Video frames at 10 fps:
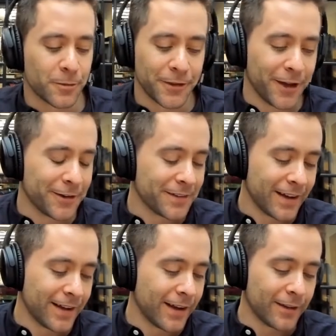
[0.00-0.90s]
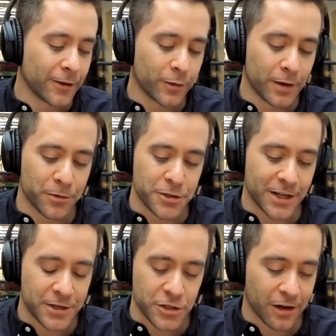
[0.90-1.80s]
Well, no, look, we
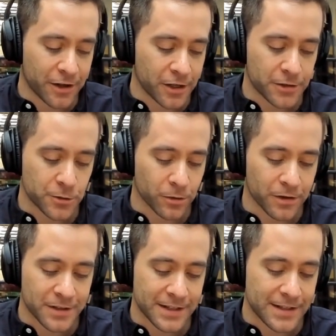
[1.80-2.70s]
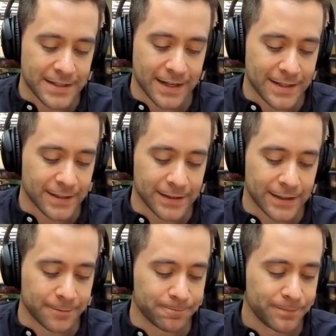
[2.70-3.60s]
appreciate you sharing your stories and insights, and
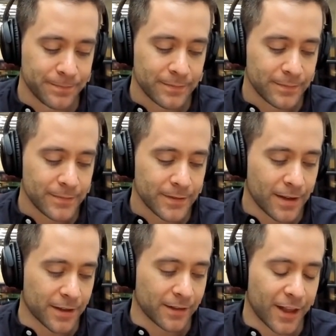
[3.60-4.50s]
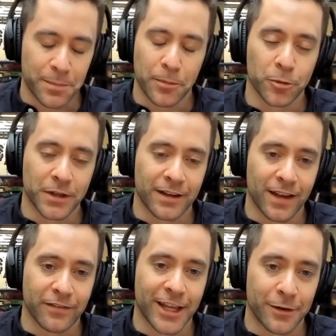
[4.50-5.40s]
I think a lot of people will get a
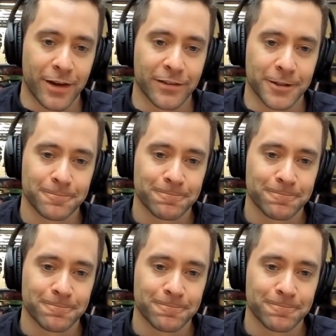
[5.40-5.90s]
lot of value out of it.